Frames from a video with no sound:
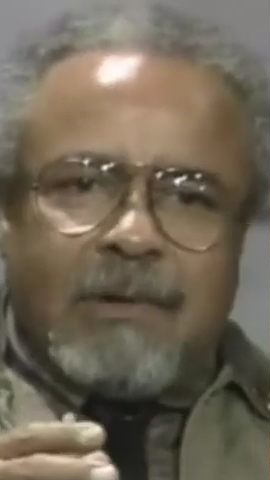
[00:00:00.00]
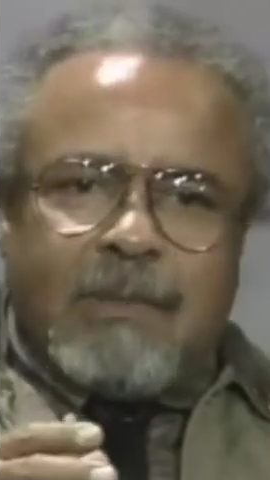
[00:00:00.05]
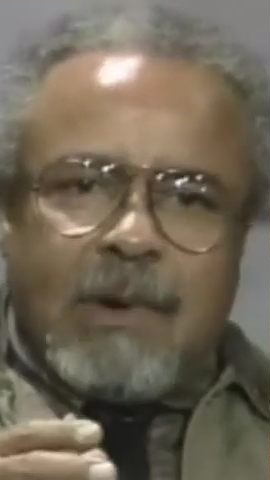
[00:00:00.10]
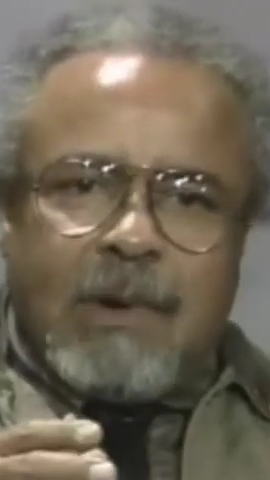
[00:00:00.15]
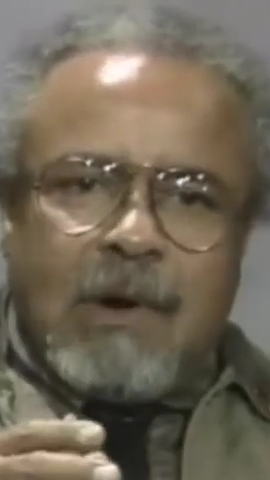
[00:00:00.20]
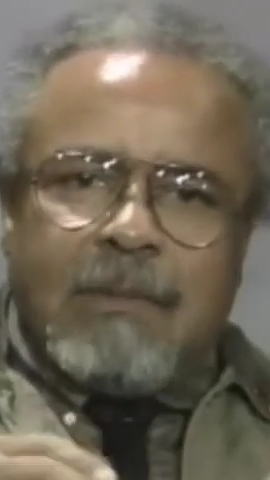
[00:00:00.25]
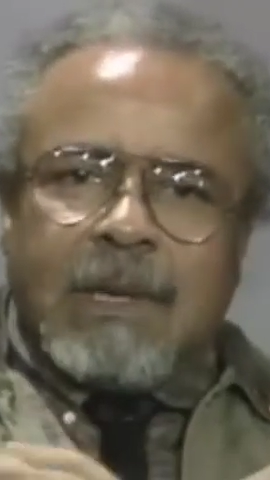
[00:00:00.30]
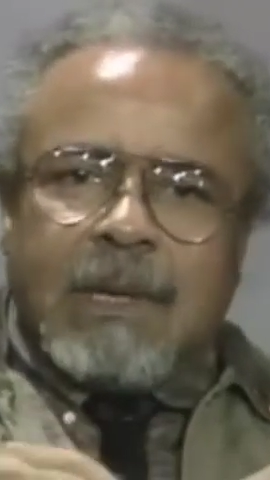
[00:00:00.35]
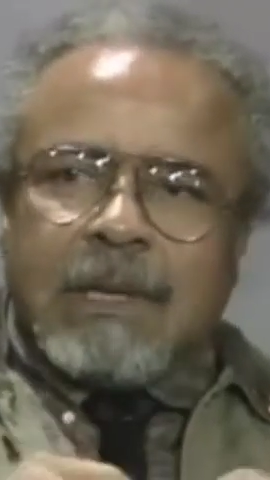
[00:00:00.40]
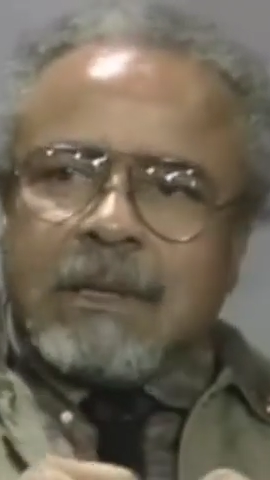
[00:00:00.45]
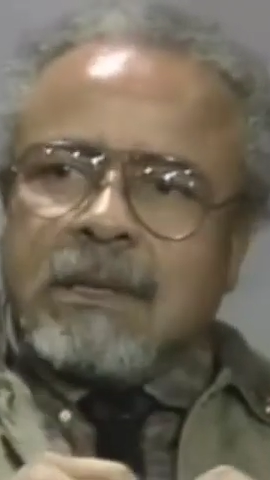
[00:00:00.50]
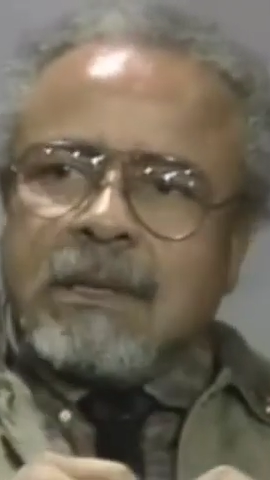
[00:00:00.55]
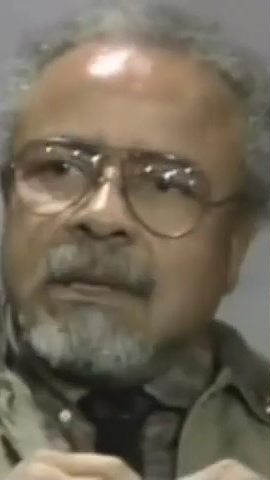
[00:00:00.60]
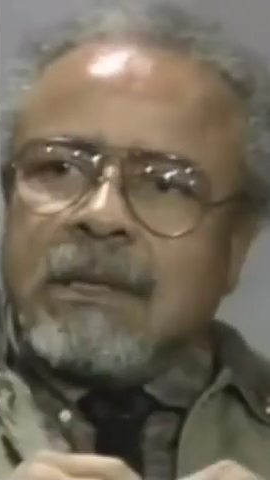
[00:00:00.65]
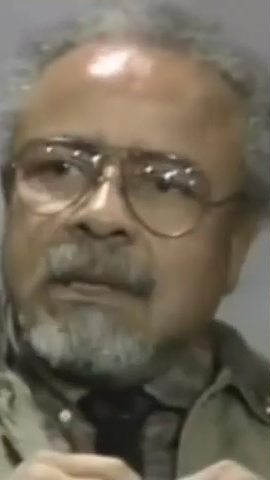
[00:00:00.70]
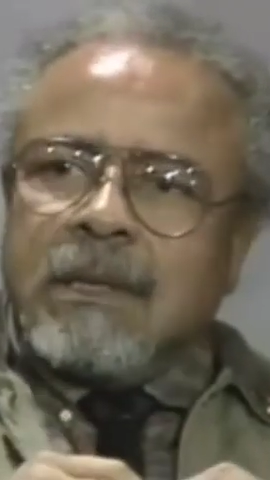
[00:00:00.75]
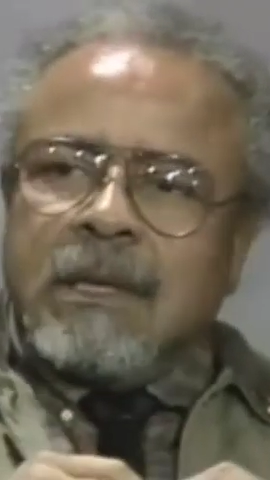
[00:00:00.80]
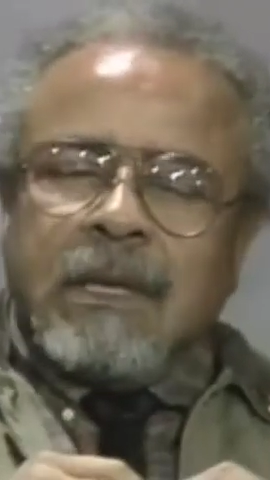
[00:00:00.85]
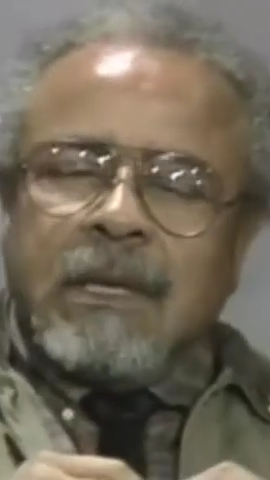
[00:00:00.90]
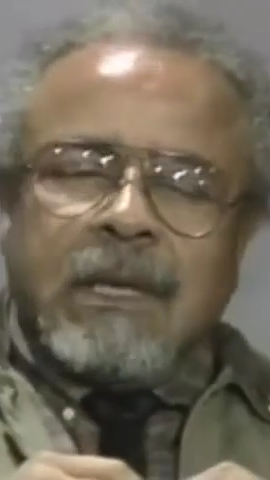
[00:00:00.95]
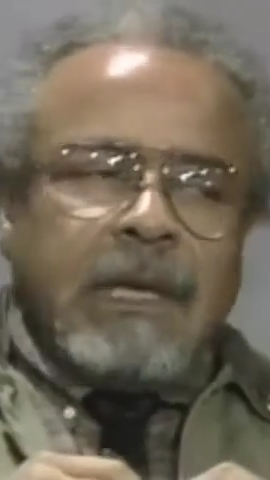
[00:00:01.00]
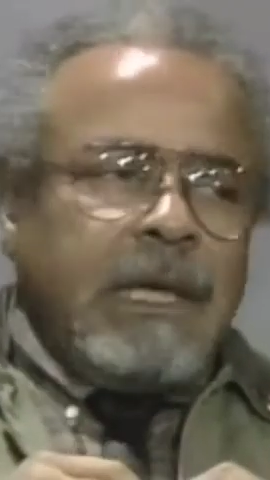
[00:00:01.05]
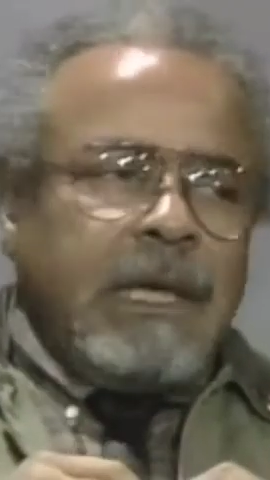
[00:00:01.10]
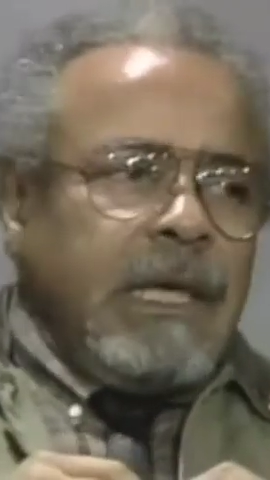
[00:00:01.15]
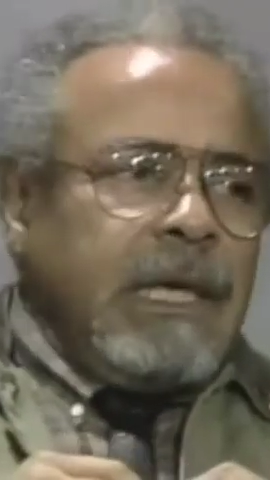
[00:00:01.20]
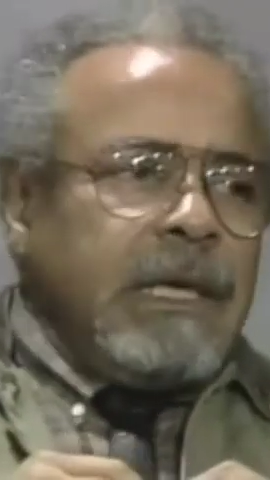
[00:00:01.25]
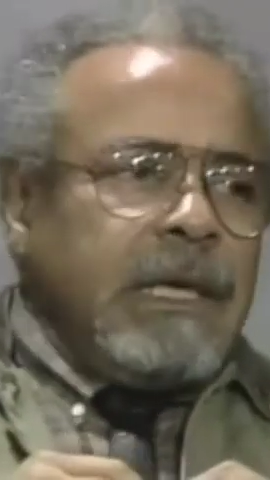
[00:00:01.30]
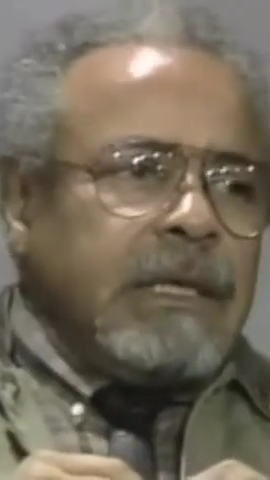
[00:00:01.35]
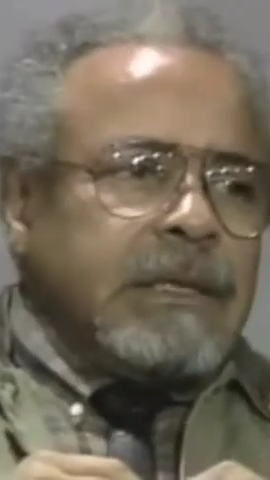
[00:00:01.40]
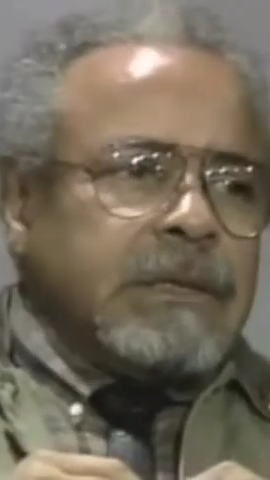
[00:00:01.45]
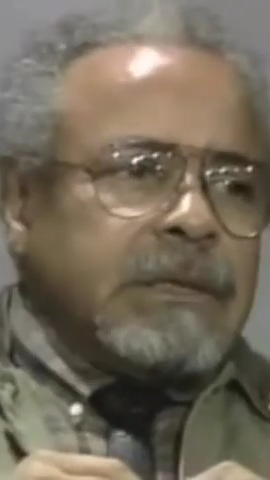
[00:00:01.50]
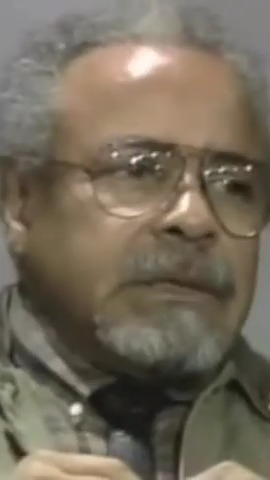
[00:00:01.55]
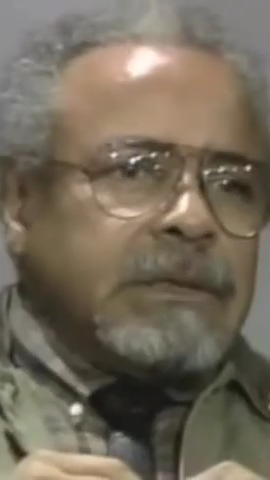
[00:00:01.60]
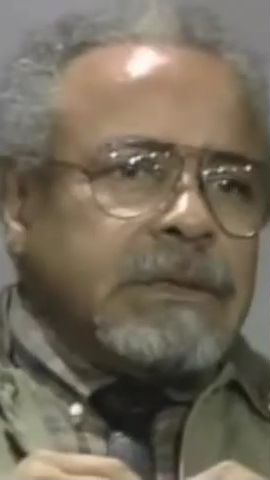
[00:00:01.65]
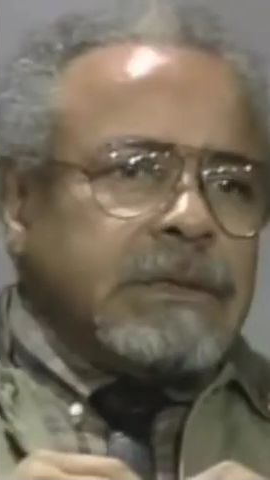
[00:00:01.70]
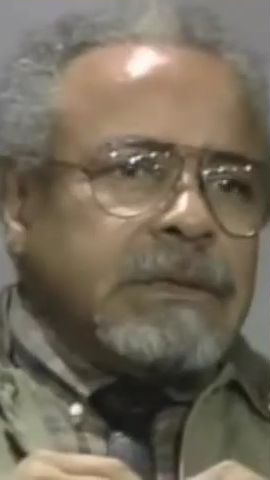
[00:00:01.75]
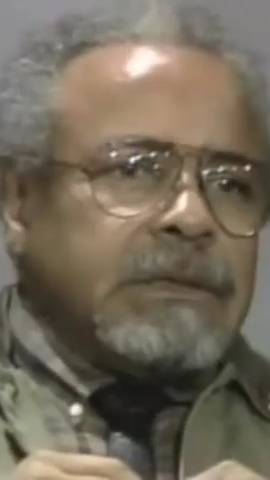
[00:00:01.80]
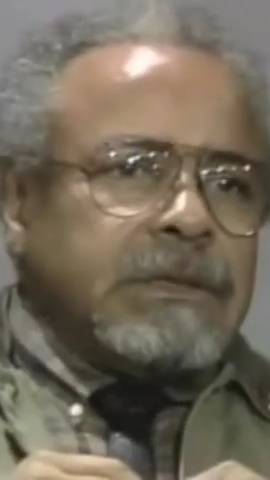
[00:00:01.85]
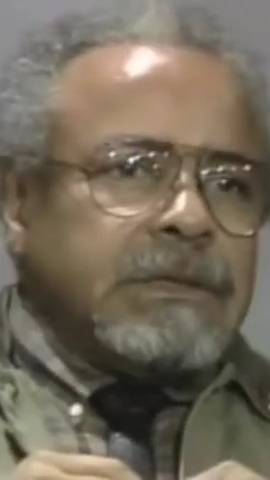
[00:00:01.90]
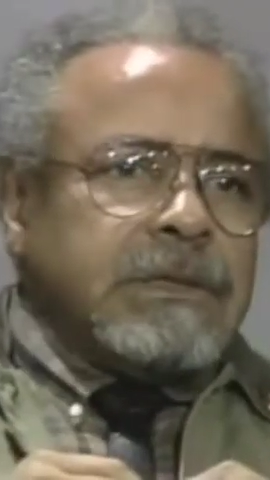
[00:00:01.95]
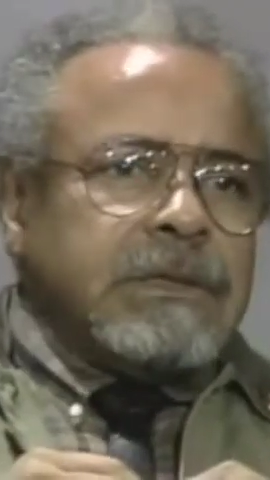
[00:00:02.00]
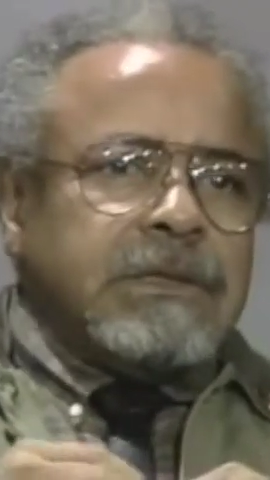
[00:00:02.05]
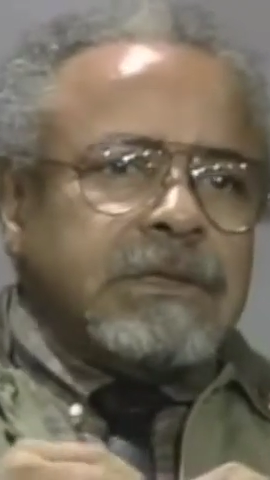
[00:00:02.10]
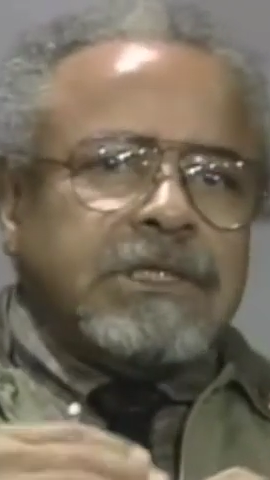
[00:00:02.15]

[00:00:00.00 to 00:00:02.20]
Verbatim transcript: a moment, uh-huh. is